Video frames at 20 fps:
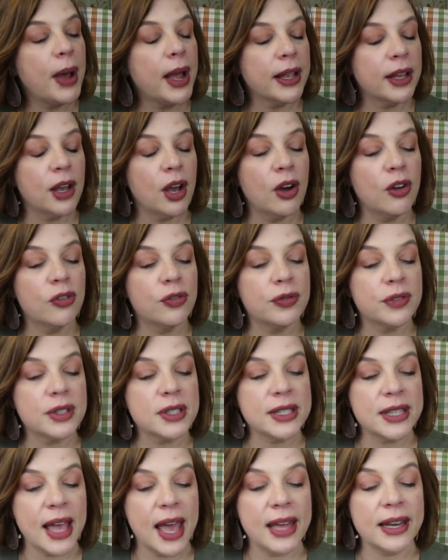Pine Cove
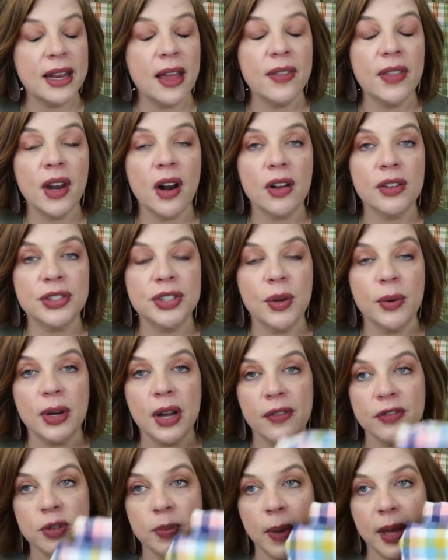set, and then also
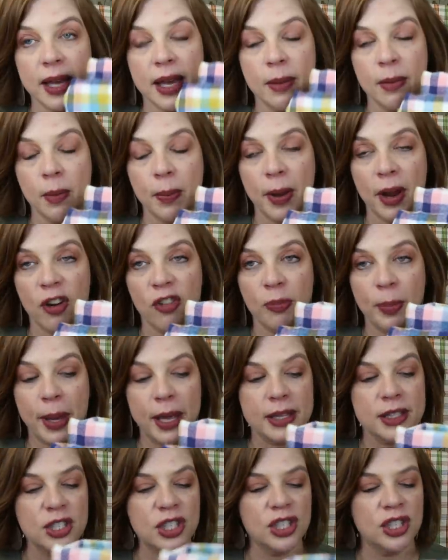enough to make him a pair of
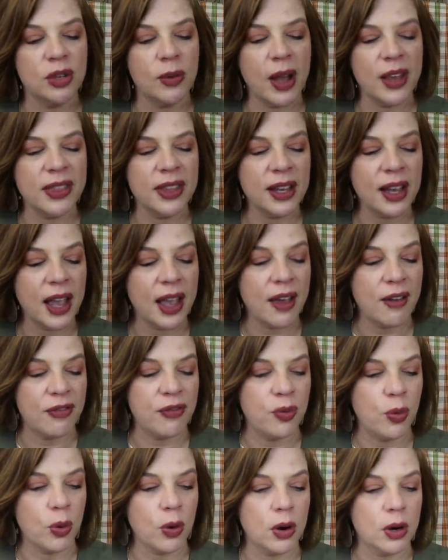pants too. I think I
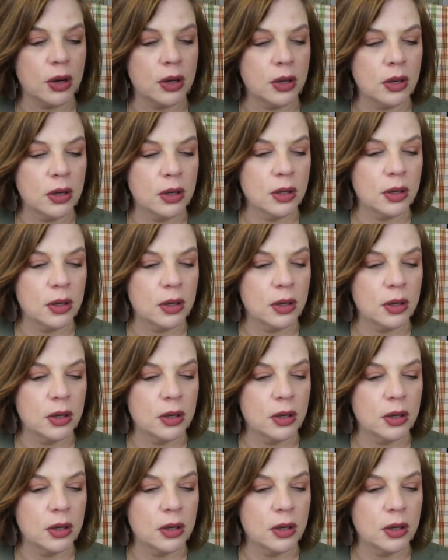have four,